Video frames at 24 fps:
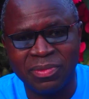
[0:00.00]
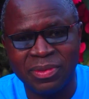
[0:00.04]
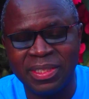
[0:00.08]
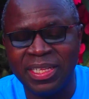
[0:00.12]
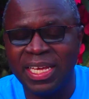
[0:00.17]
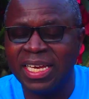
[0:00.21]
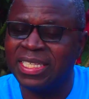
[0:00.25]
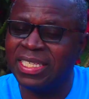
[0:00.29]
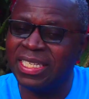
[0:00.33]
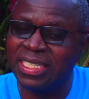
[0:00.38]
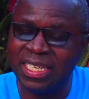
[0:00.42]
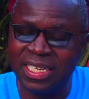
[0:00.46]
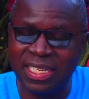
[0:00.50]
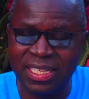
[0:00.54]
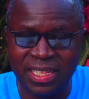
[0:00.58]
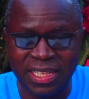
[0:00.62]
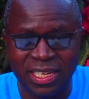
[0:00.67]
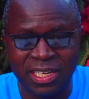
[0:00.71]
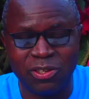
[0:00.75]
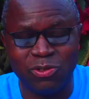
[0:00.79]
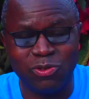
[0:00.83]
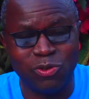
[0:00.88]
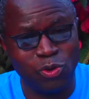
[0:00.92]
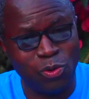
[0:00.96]
there are certain
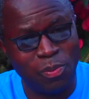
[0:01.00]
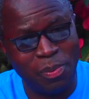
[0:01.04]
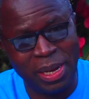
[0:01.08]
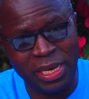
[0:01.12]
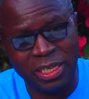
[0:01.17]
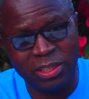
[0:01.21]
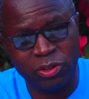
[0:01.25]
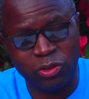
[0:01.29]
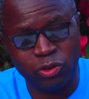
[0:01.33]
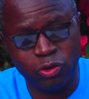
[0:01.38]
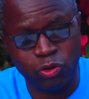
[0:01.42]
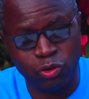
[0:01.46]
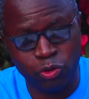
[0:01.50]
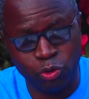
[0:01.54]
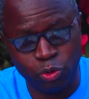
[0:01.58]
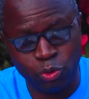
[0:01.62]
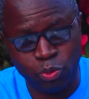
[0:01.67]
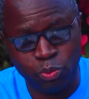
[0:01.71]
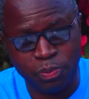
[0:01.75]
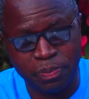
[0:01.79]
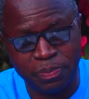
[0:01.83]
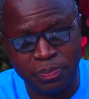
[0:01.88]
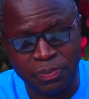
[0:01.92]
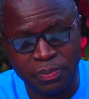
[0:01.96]
things you must do
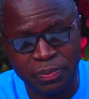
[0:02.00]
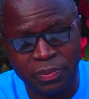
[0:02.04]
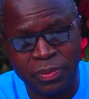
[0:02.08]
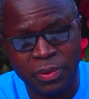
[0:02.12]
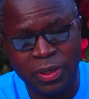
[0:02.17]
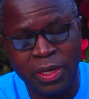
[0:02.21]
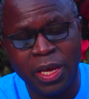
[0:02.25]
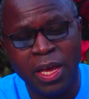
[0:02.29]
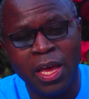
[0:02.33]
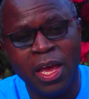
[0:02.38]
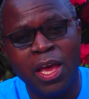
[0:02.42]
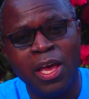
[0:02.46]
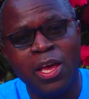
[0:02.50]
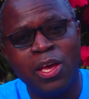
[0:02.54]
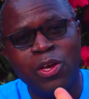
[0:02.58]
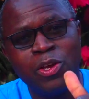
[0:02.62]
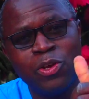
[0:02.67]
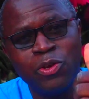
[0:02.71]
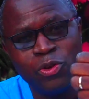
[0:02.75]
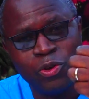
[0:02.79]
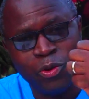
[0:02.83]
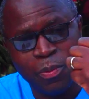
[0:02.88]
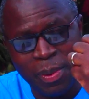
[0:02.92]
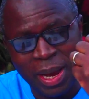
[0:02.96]

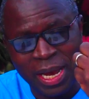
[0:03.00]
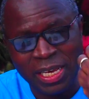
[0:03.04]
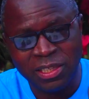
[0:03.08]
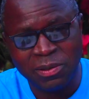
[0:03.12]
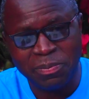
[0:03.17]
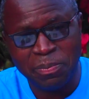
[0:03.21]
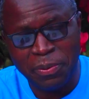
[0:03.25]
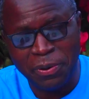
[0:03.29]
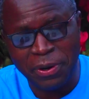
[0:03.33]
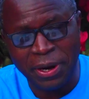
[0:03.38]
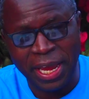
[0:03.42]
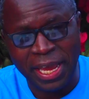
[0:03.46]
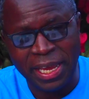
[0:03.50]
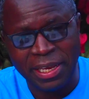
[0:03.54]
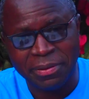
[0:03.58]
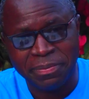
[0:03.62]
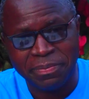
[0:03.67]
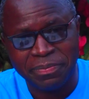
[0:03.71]
you must pray.